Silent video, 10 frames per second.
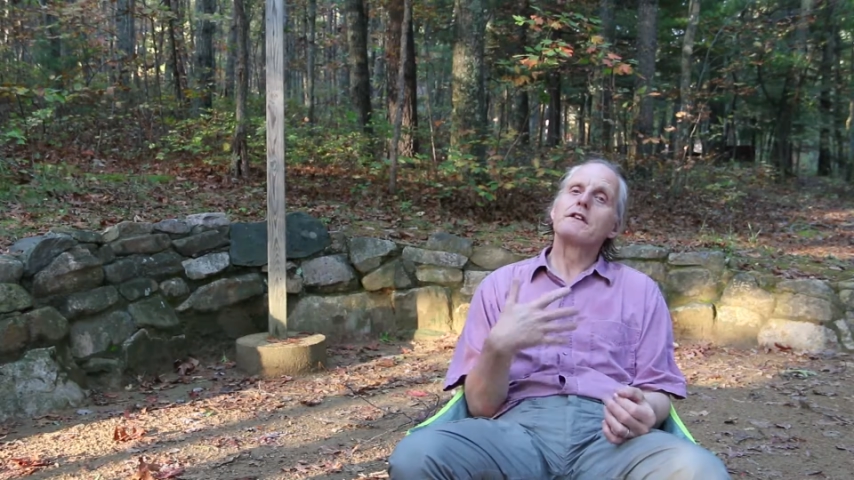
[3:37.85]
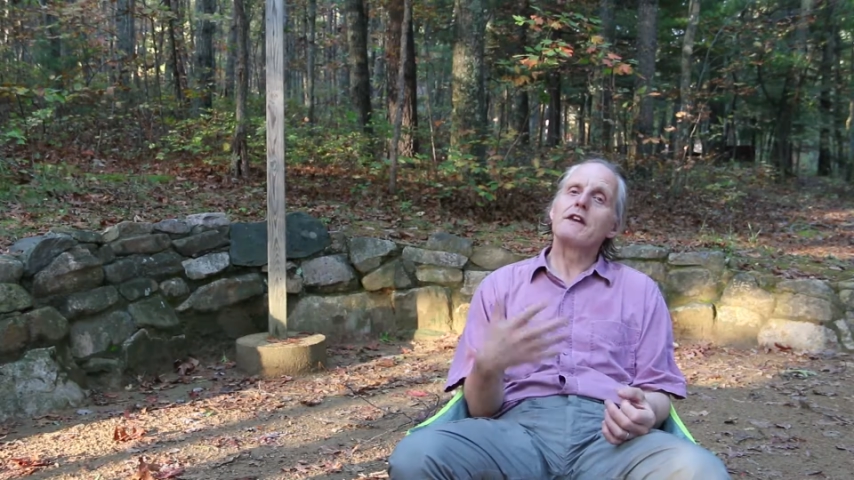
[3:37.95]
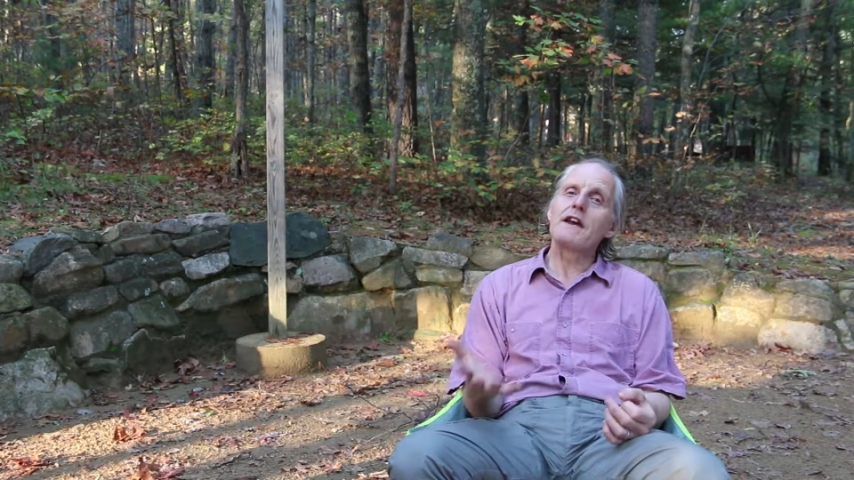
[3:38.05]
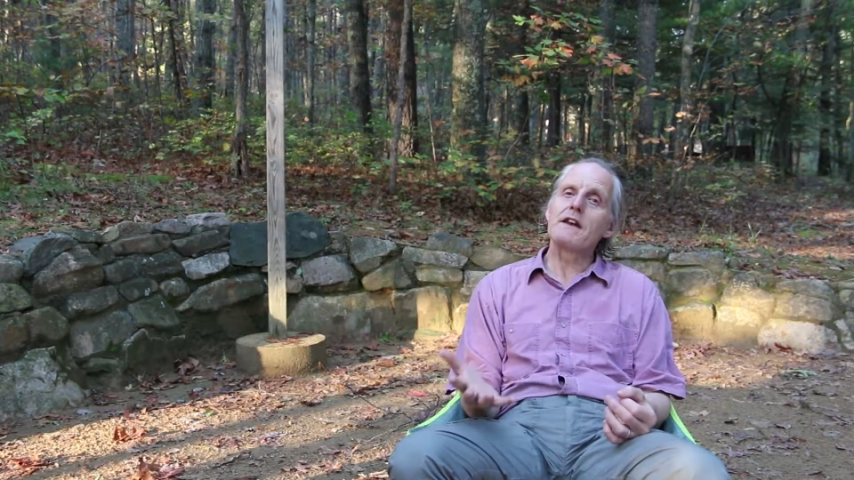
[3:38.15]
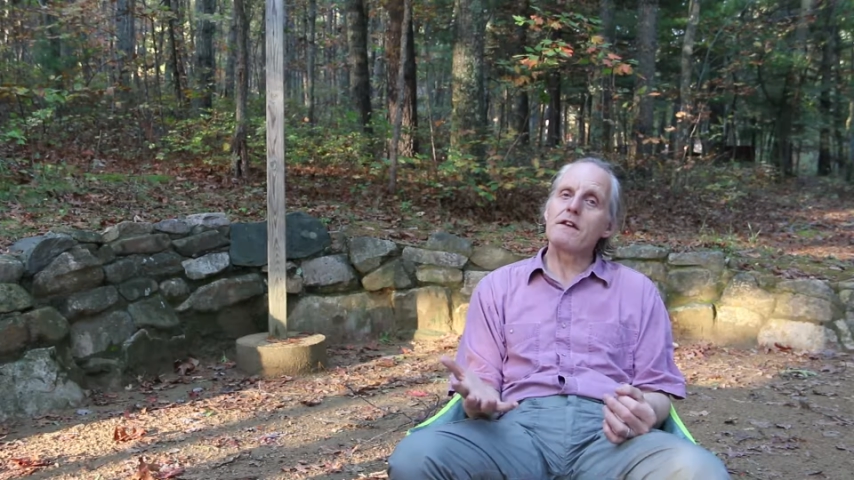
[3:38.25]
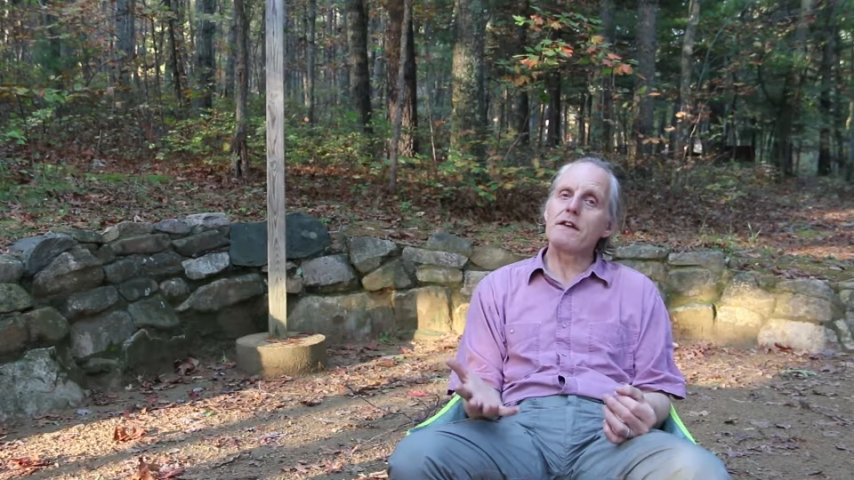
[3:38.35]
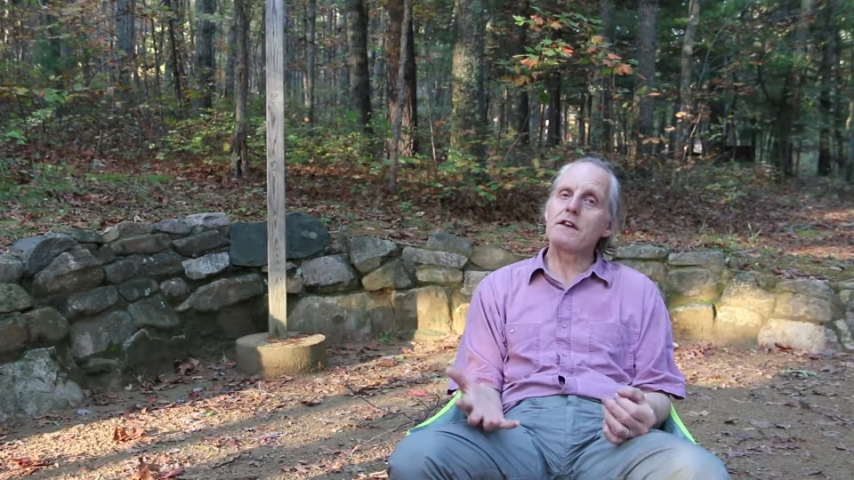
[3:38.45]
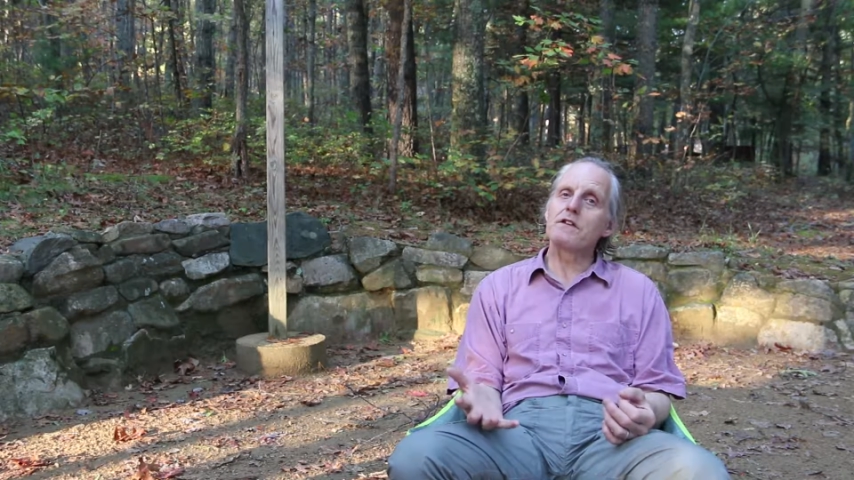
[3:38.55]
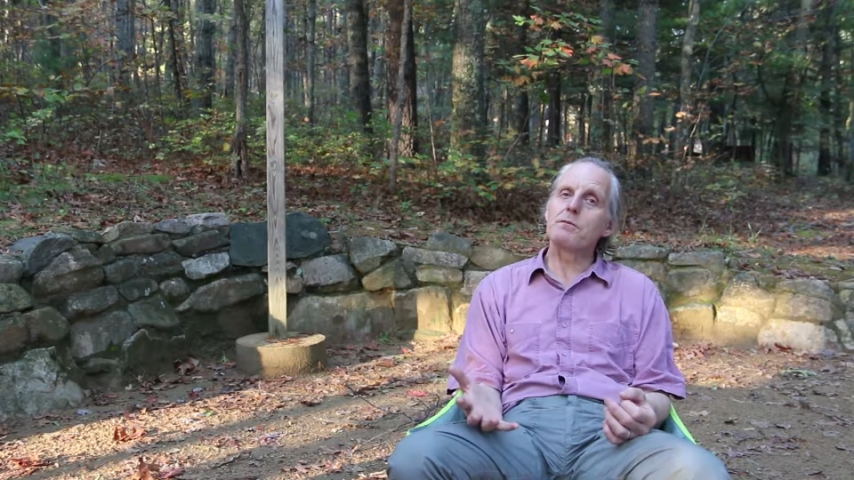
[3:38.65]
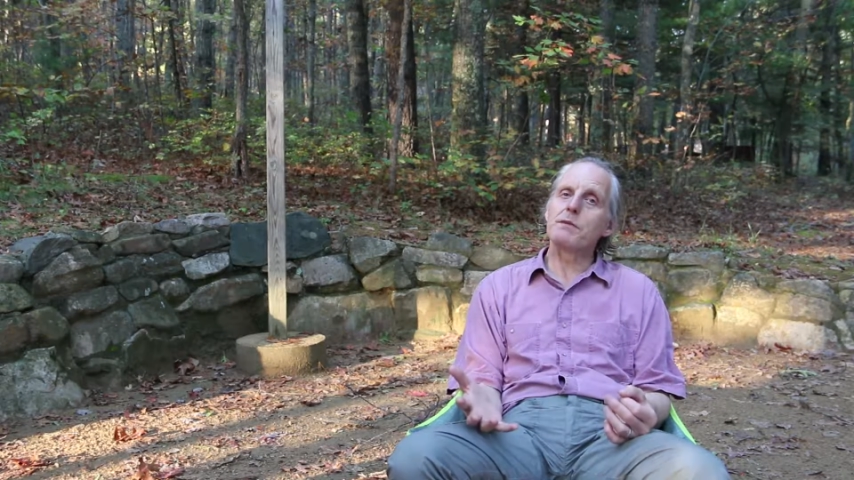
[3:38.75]
take in
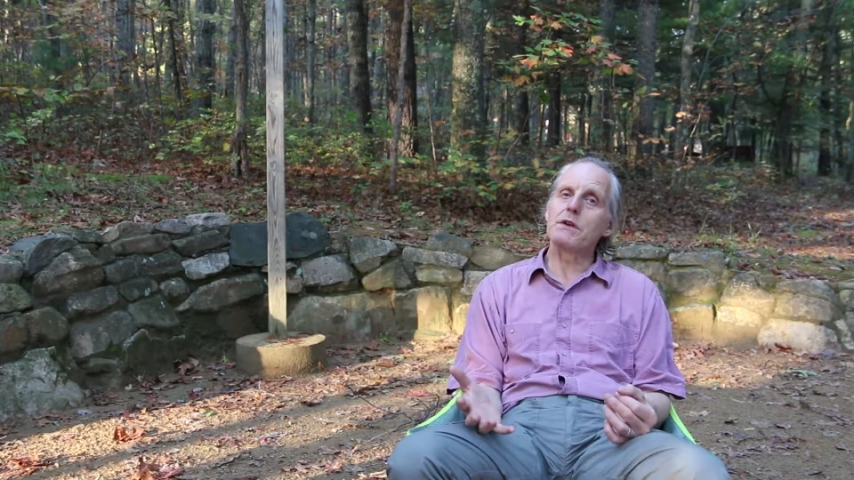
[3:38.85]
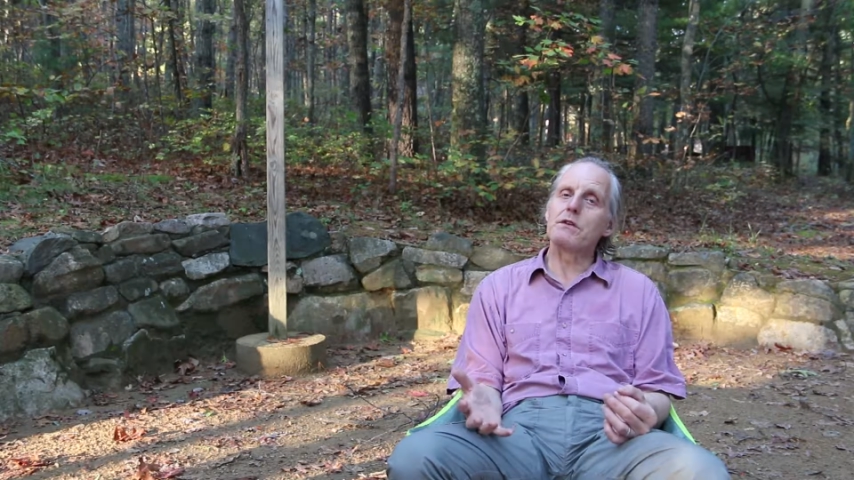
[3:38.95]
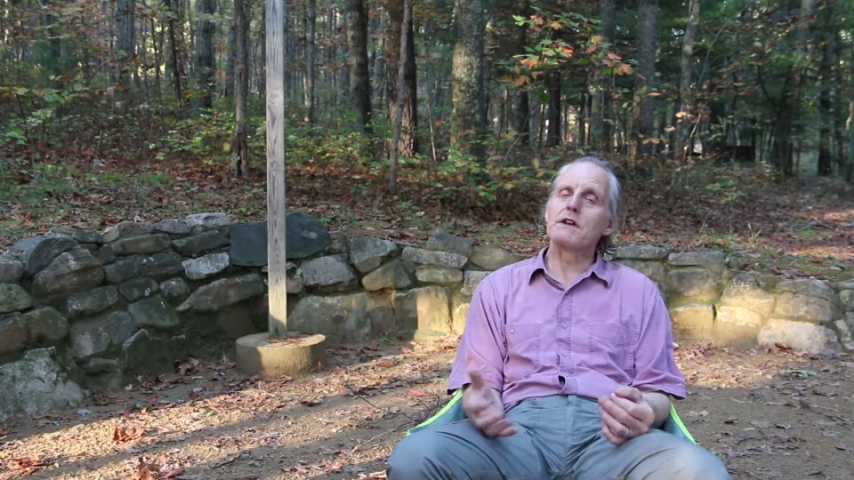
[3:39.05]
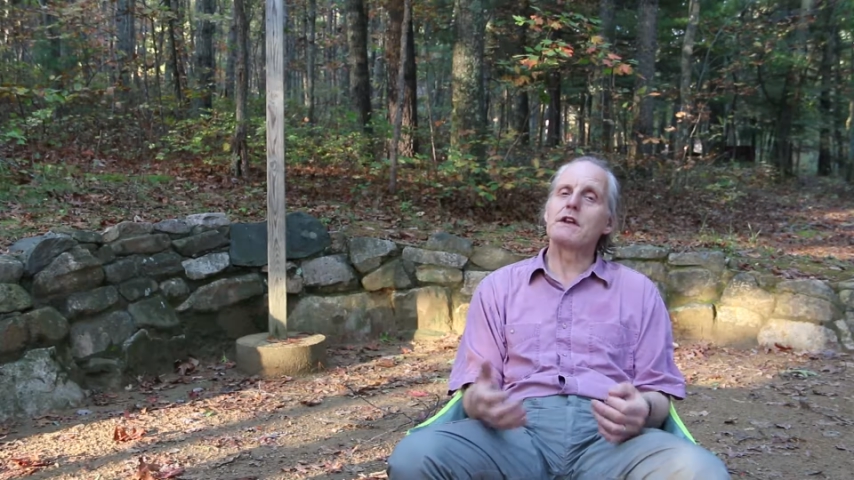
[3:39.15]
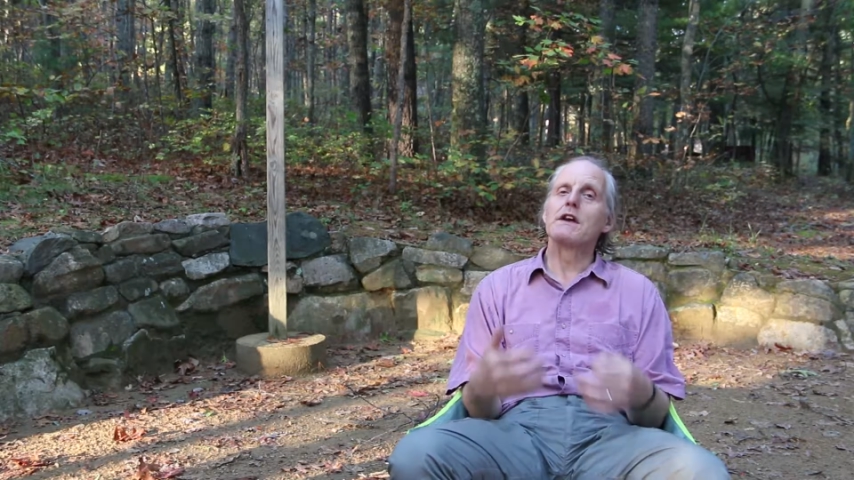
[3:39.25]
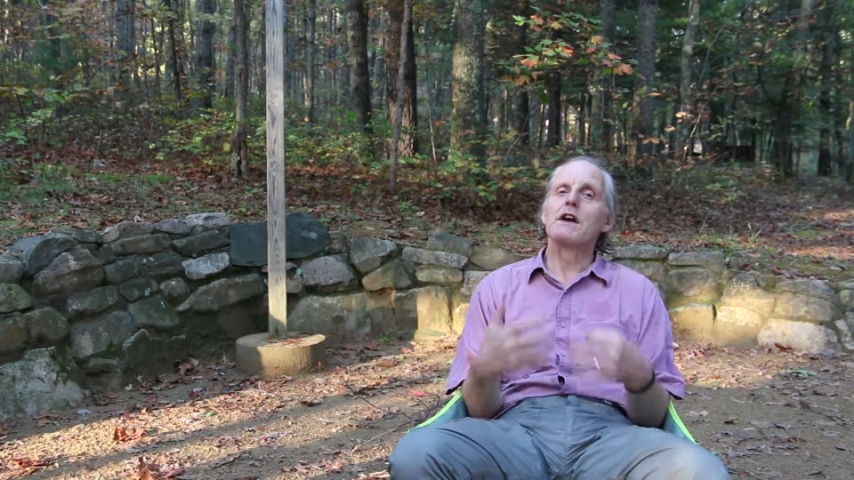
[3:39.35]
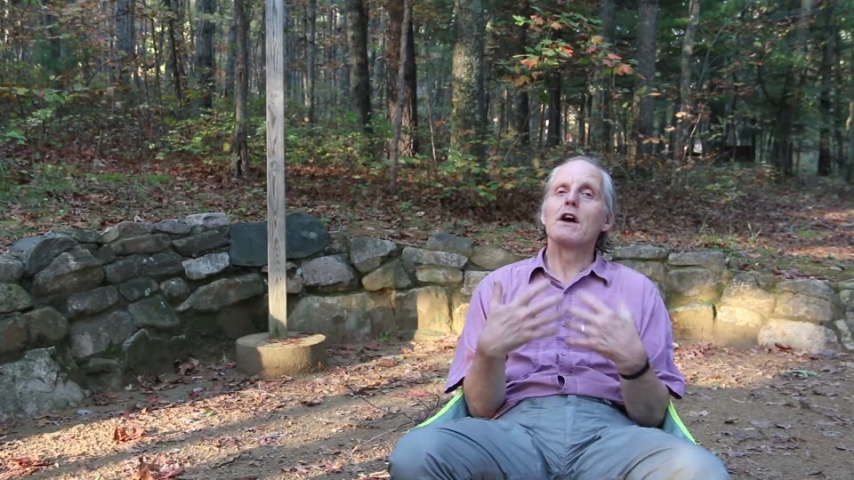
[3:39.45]
things of beauty